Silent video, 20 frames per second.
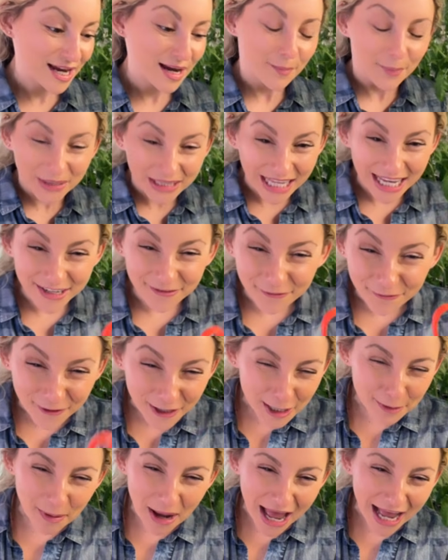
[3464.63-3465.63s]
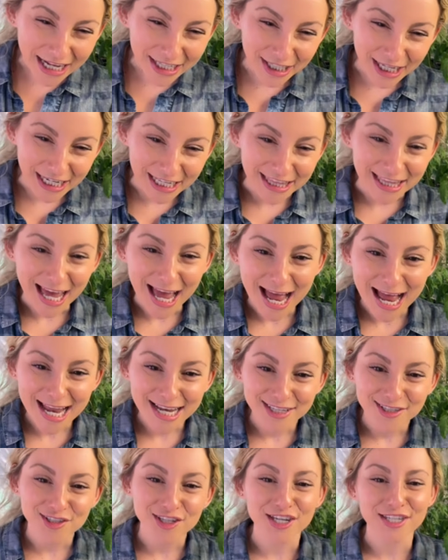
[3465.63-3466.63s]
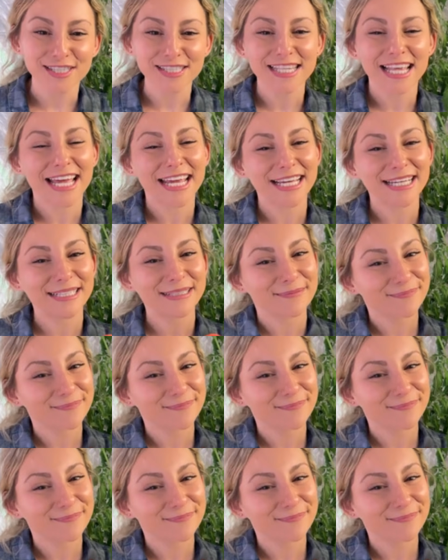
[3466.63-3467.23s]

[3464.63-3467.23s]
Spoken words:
But then feedback like that, just like,